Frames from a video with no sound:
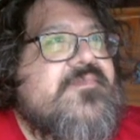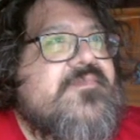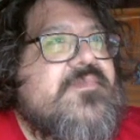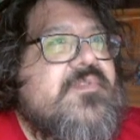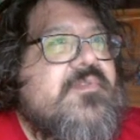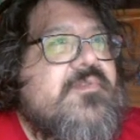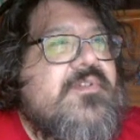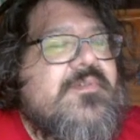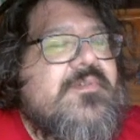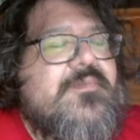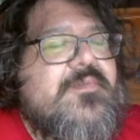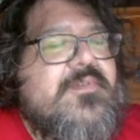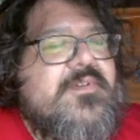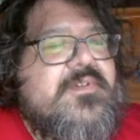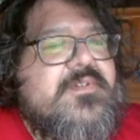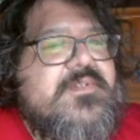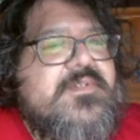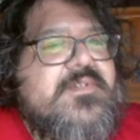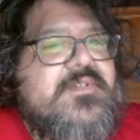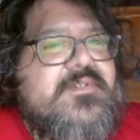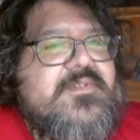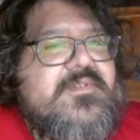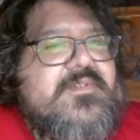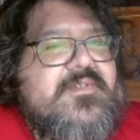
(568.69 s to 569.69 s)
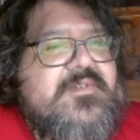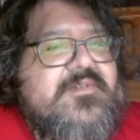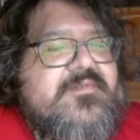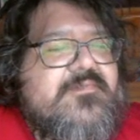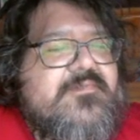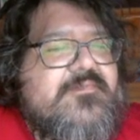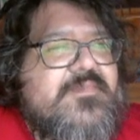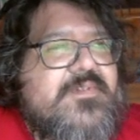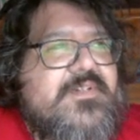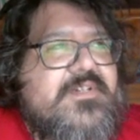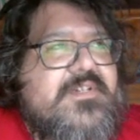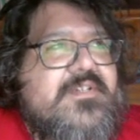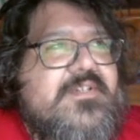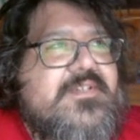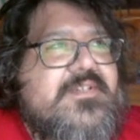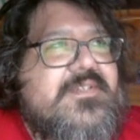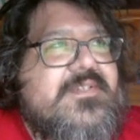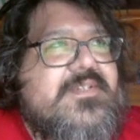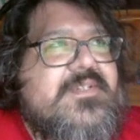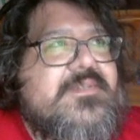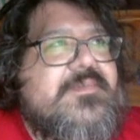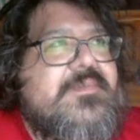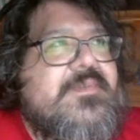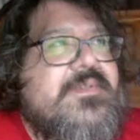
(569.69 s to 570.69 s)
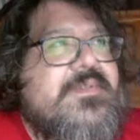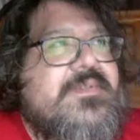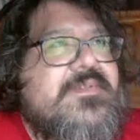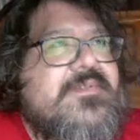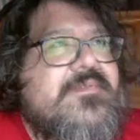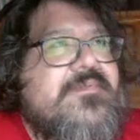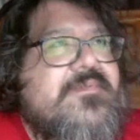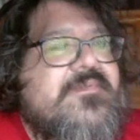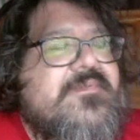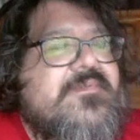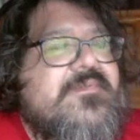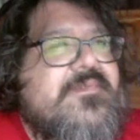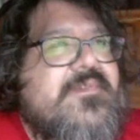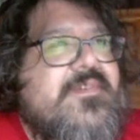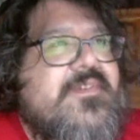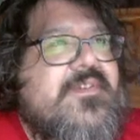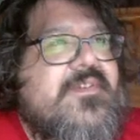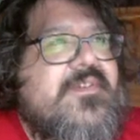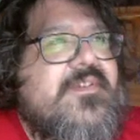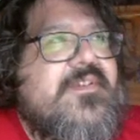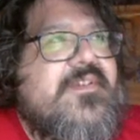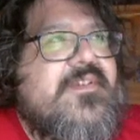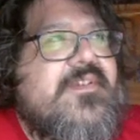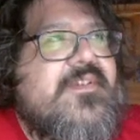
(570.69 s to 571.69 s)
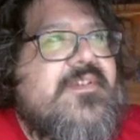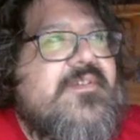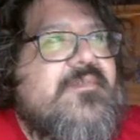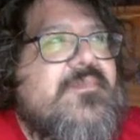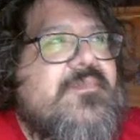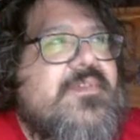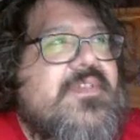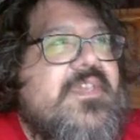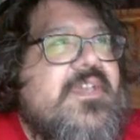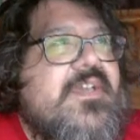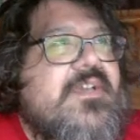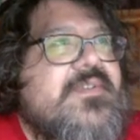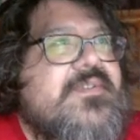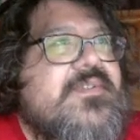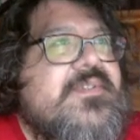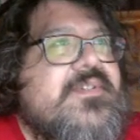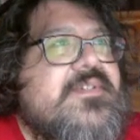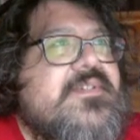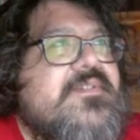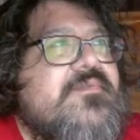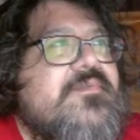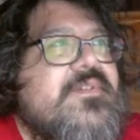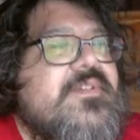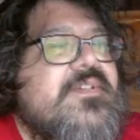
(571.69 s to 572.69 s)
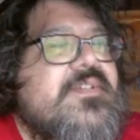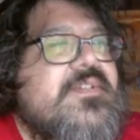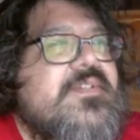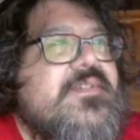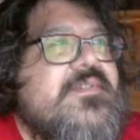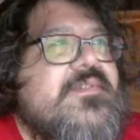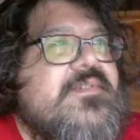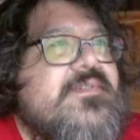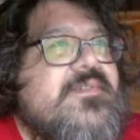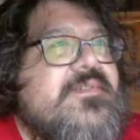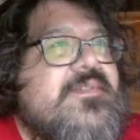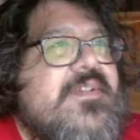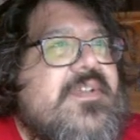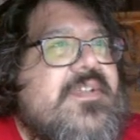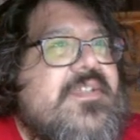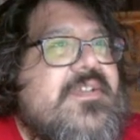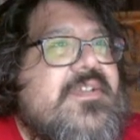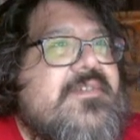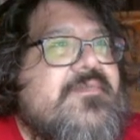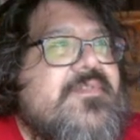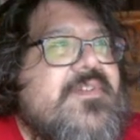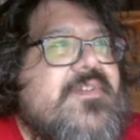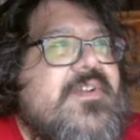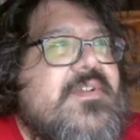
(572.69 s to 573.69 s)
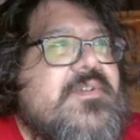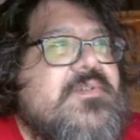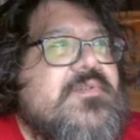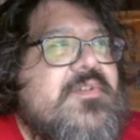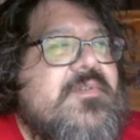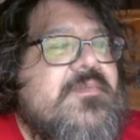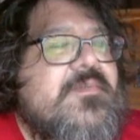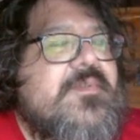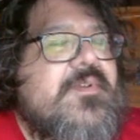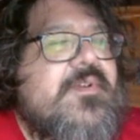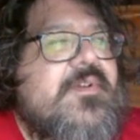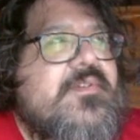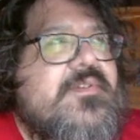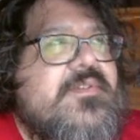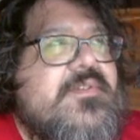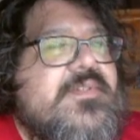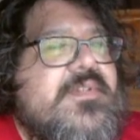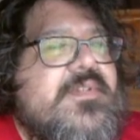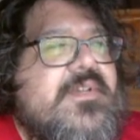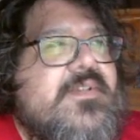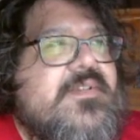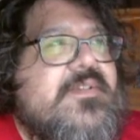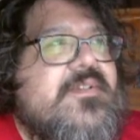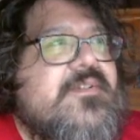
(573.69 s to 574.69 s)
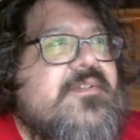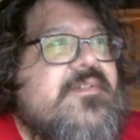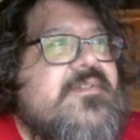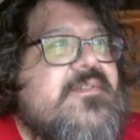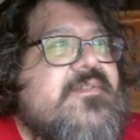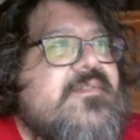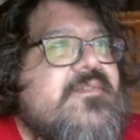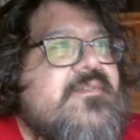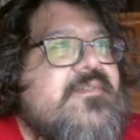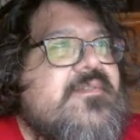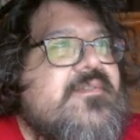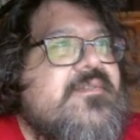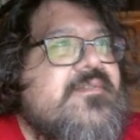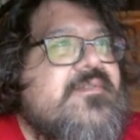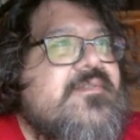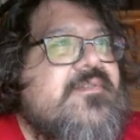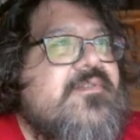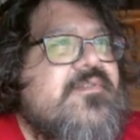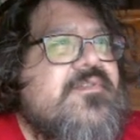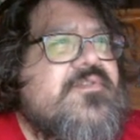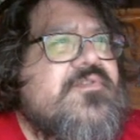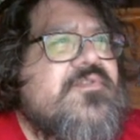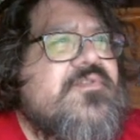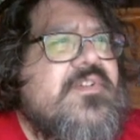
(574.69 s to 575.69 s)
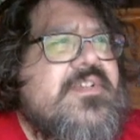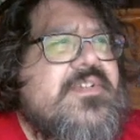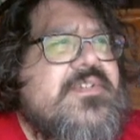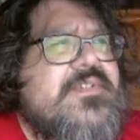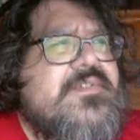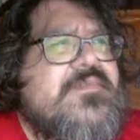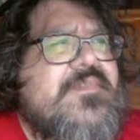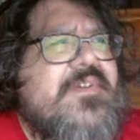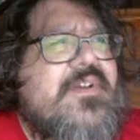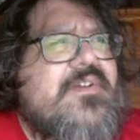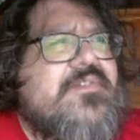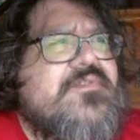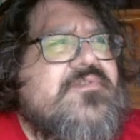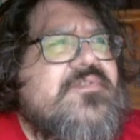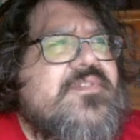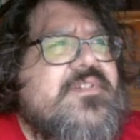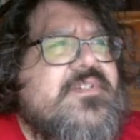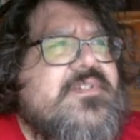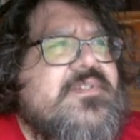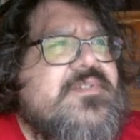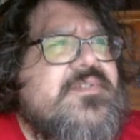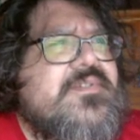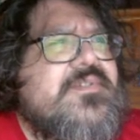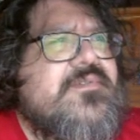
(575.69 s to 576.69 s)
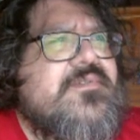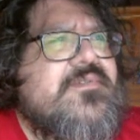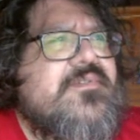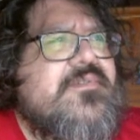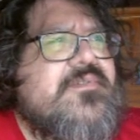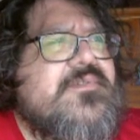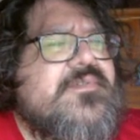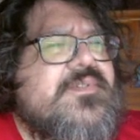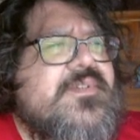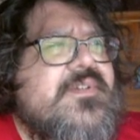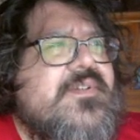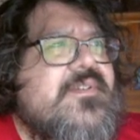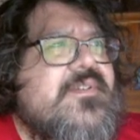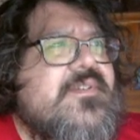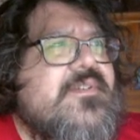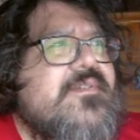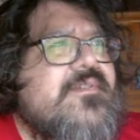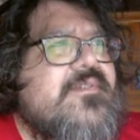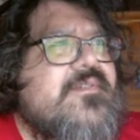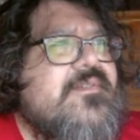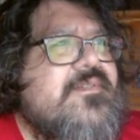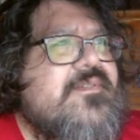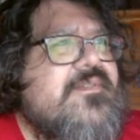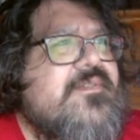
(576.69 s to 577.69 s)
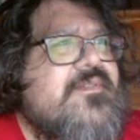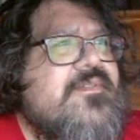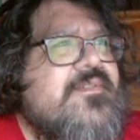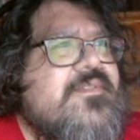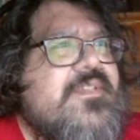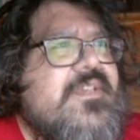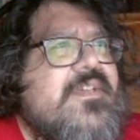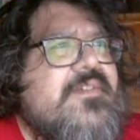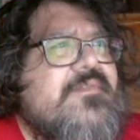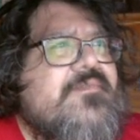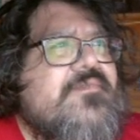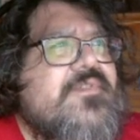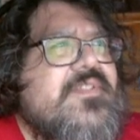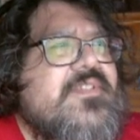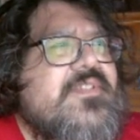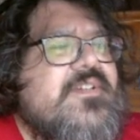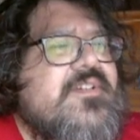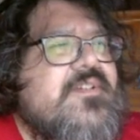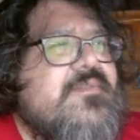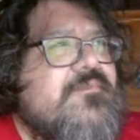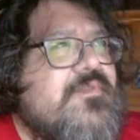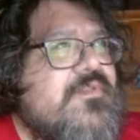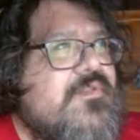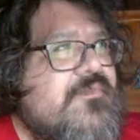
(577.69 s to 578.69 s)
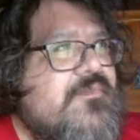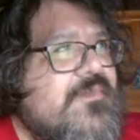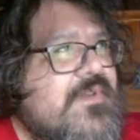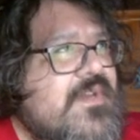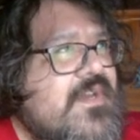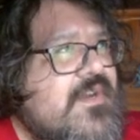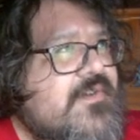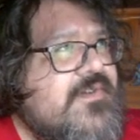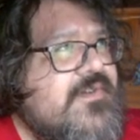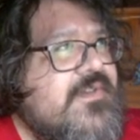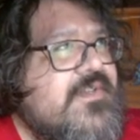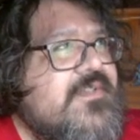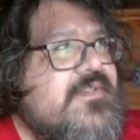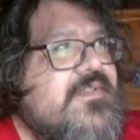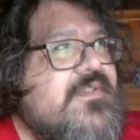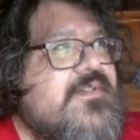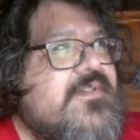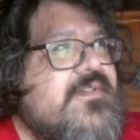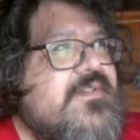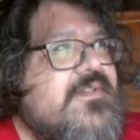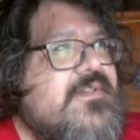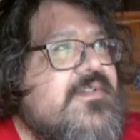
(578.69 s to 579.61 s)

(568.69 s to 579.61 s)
Whataburger's good too, but it's expensive. But yeah, stick to Wendy's. And then for ice cream, go to Sonic. Or drinks. Found drinks too, go to Sonic. They have really good blue Powerade there.